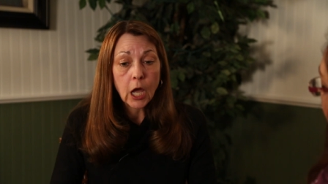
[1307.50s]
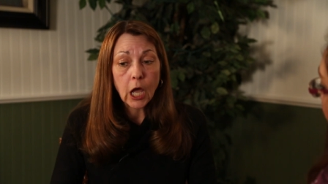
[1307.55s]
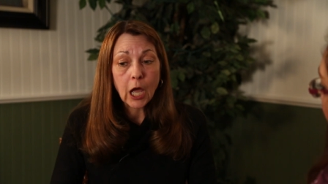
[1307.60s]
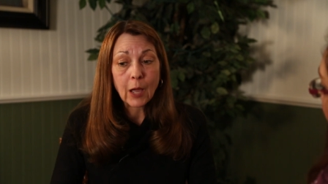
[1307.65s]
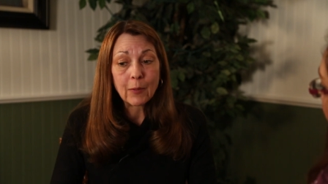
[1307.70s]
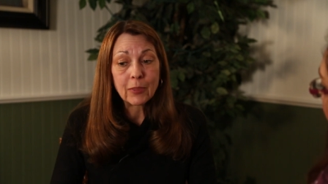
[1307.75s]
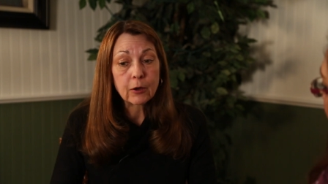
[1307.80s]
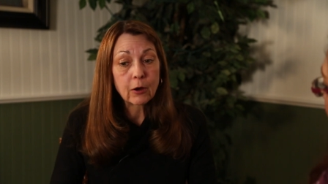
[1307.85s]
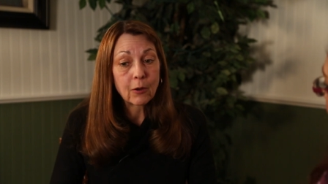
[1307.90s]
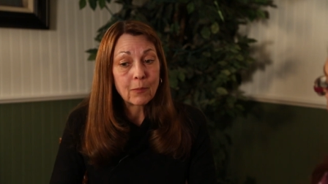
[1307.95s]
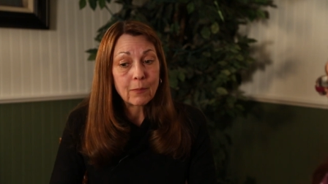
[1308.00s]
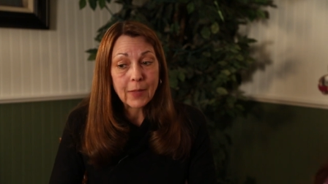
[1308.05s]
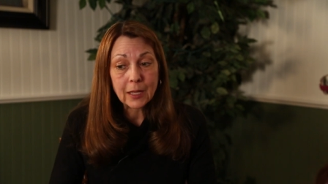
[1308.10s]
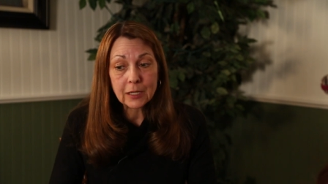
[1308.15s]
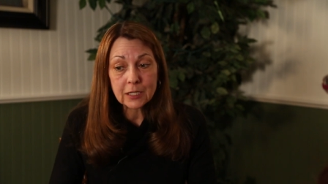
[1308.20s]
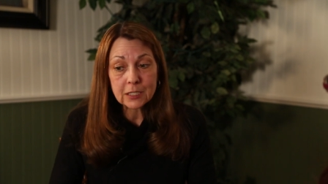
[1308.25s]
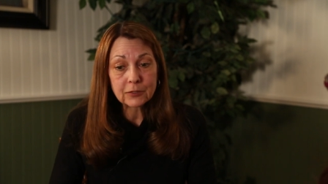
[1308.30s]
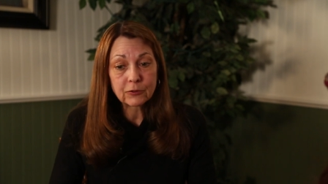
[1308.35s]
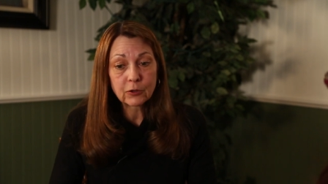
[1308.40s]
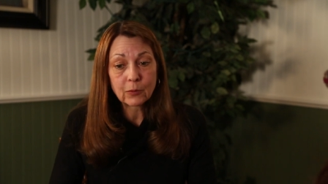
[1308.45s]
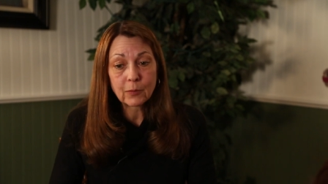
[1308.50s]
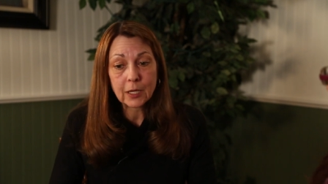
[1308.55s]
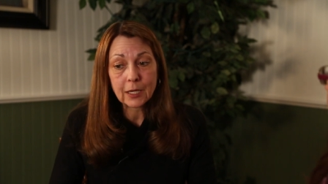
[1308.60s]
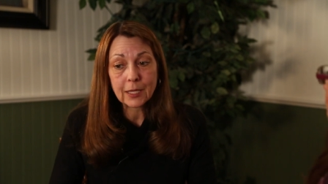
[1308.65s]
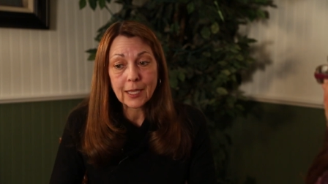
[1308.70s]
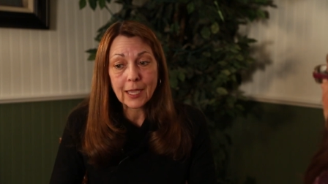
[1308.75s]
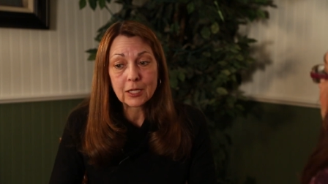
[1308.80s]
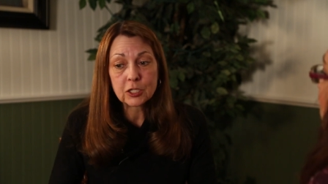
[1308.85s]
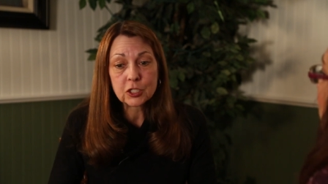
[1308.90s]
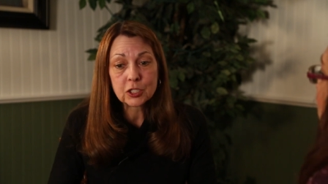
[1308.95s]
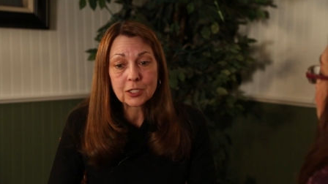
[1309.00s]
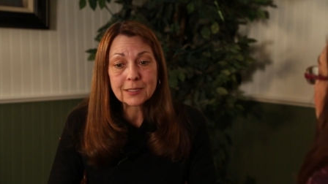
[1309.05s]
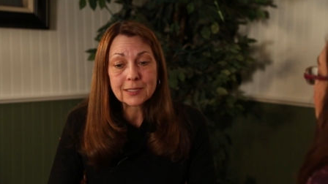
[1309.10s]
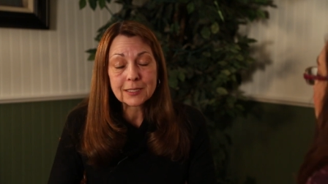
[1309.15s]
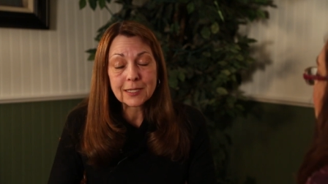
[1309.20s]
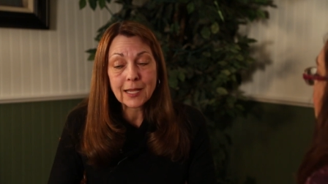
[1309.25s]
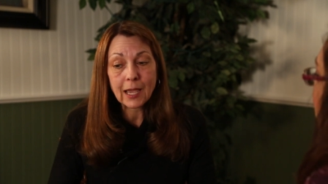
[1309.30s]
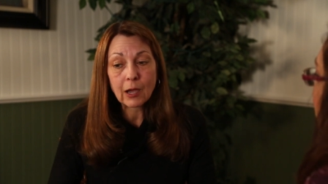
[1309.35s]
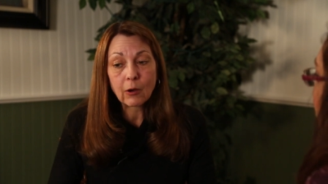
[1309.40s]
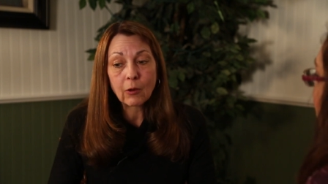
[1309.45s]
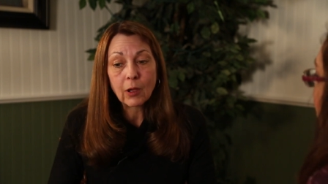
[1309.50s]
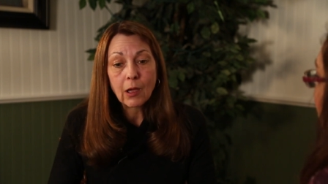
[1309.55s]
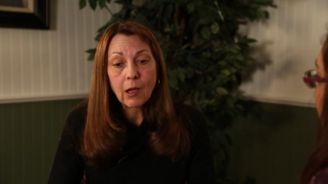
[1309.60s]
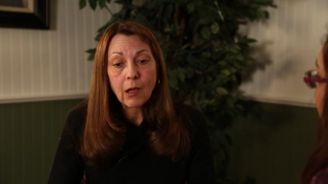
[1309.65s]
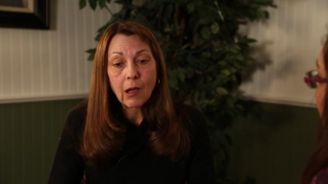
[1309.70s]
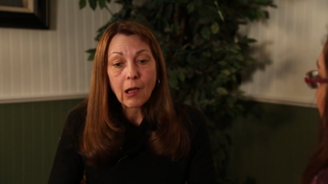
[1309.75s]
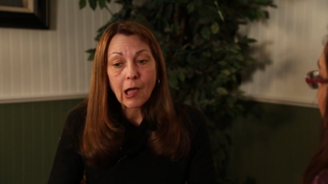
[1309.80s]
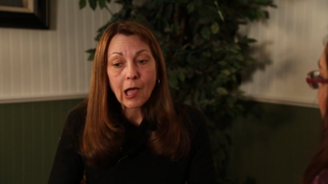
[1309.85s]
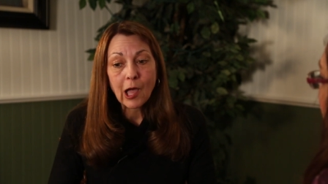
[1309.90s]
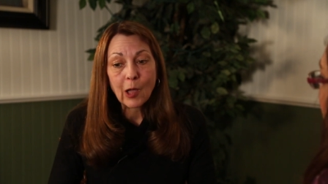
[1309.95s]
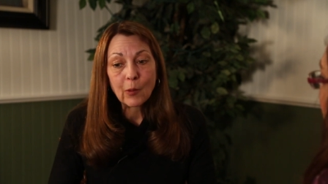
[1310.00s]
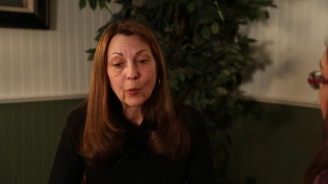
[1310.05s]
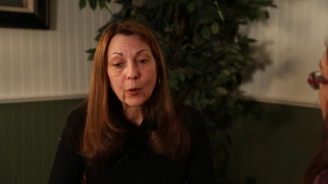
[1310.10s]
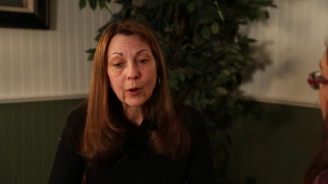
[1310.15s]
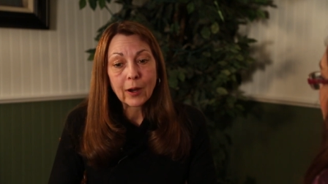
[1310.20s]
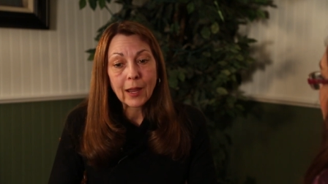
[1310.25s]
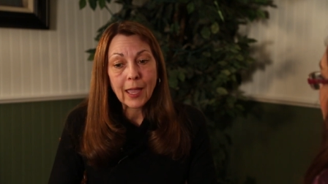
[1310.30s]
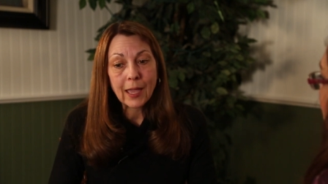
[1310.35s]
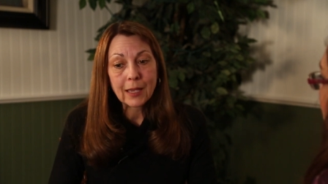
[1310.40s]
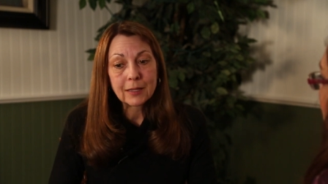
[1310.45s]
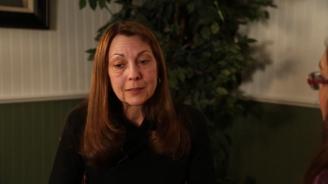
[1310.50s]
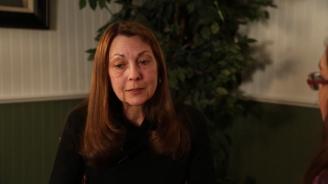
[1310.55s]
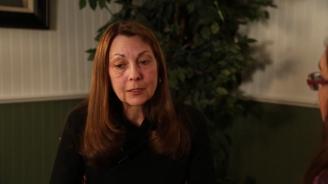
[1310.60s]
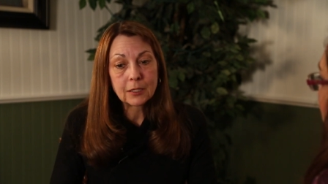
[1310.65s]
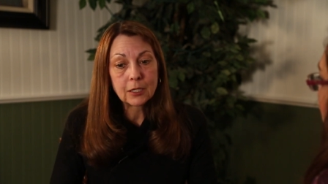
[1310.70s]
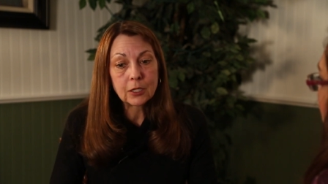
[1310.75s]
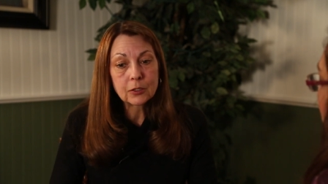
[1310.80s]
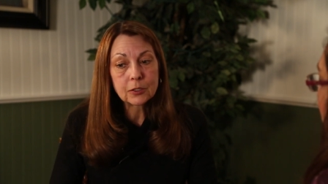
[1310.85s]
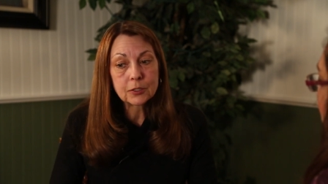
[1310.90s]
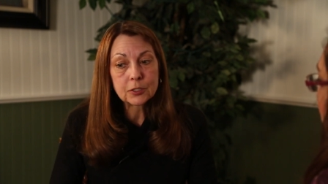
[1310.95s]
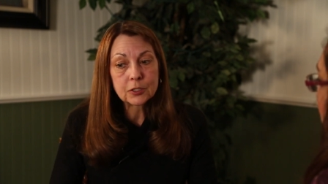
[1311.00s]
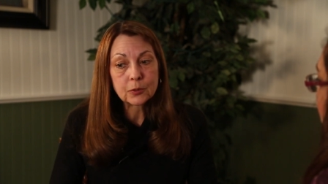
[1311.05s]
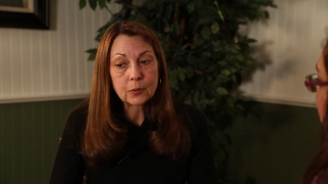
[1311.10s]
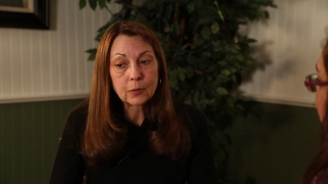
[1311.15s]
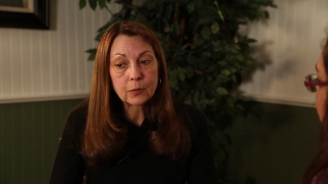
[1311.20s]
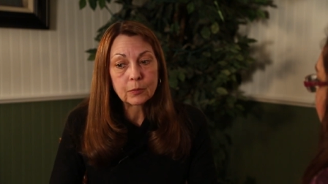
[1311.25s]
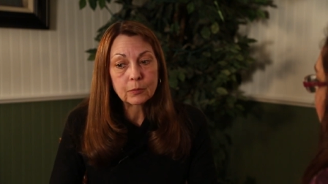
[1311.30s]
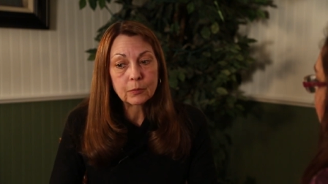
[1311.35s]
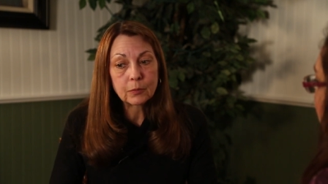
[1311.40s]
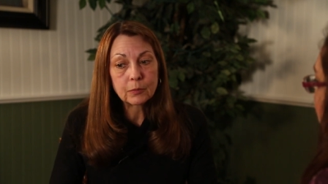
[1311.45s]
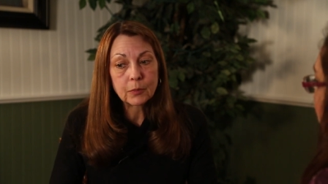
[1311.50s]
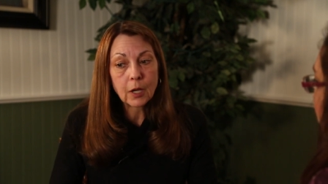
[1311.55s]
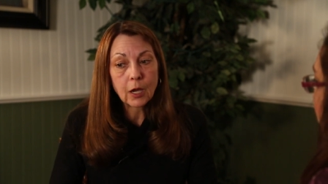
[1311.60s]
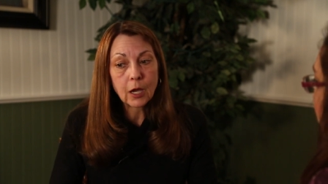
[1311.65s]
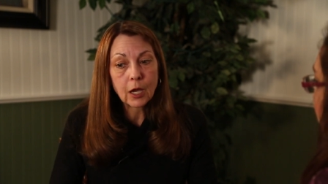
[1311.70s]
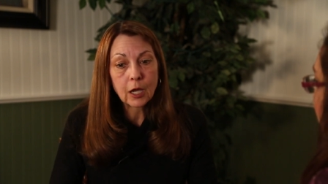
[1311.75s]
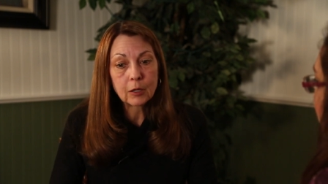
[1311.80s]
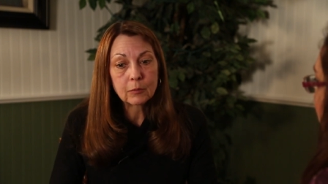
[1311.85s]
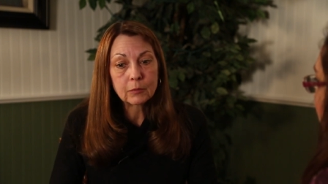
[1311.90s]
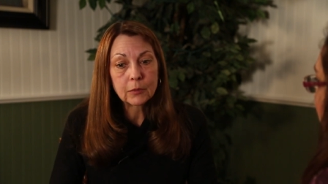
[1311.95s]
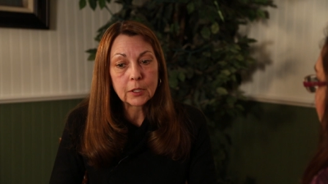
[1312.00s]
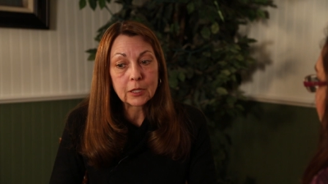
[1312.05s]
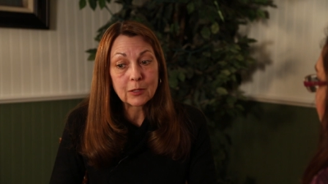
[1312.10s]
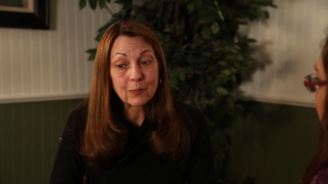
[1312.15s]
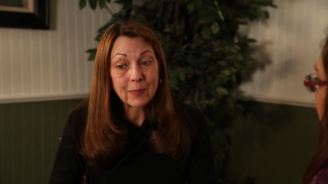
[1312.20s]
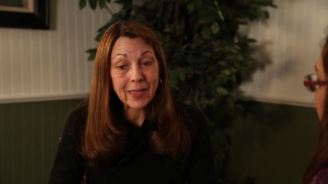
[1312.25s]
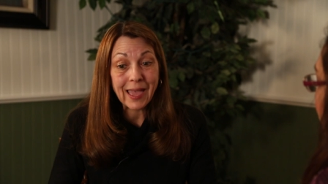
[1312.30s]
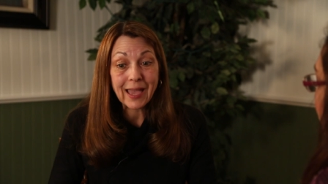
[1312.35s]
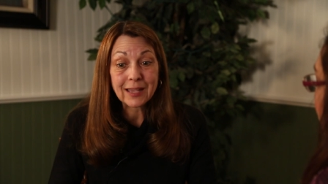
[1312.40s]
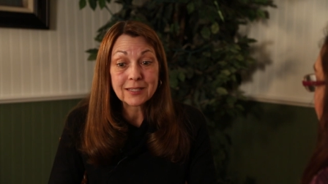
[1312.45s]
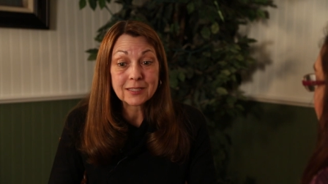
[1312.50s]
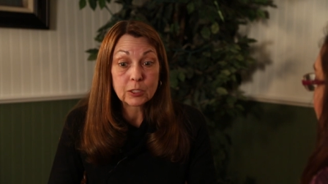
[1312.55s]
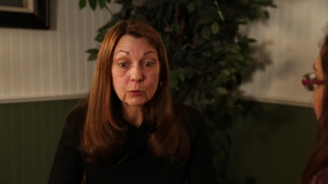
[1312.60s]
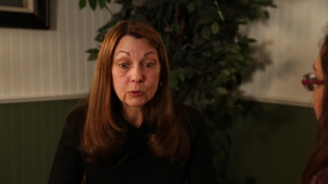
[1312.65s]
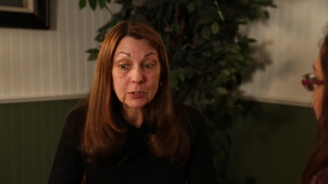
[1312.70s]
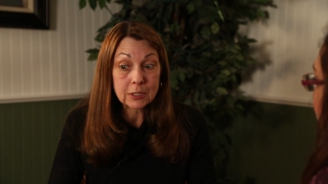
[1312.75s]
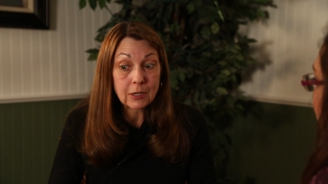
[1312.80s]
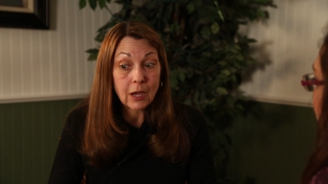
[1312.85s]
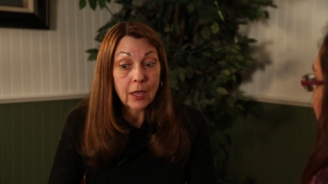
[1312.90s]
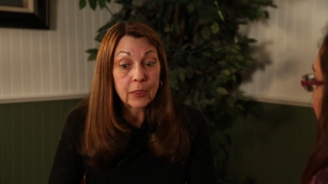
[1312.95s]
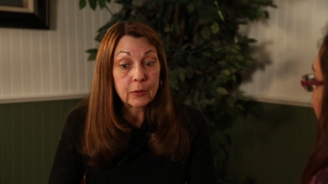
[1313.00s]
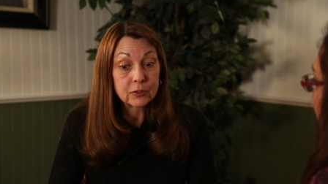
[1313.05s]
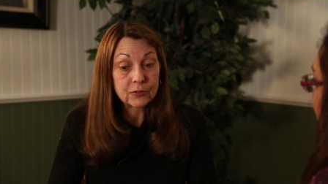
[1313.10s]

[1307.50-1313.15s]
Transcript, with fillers: There are many different medications now, whereas years in the past there was not.